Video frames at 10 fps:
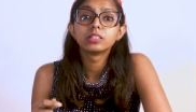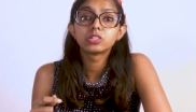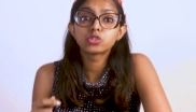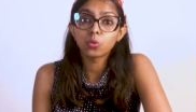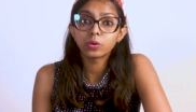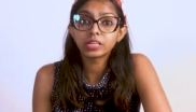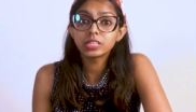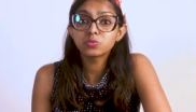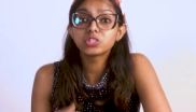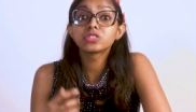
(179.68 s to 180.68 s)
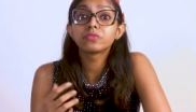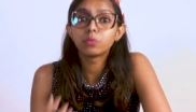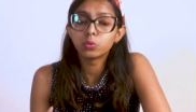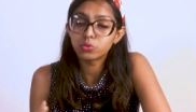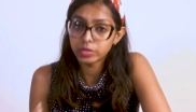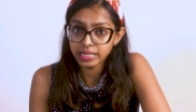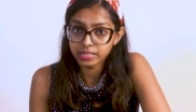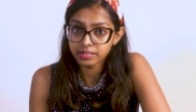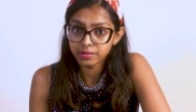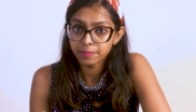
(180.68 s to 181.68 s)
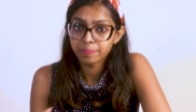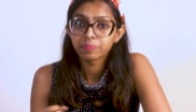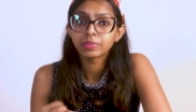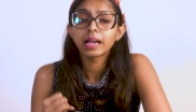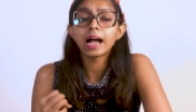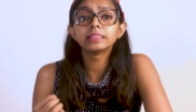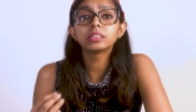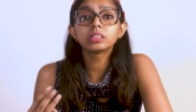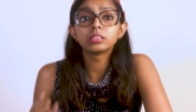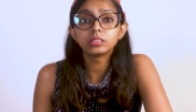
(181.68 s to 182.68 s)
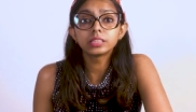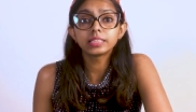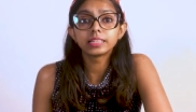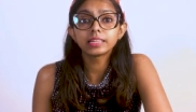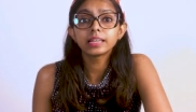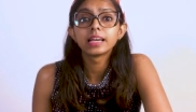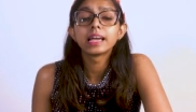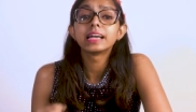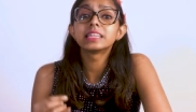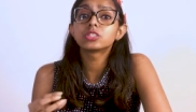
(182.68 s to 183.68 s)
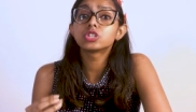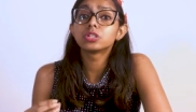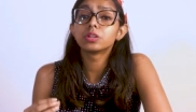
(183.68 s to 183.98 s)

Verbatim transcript: stories which is food related. And the third thing is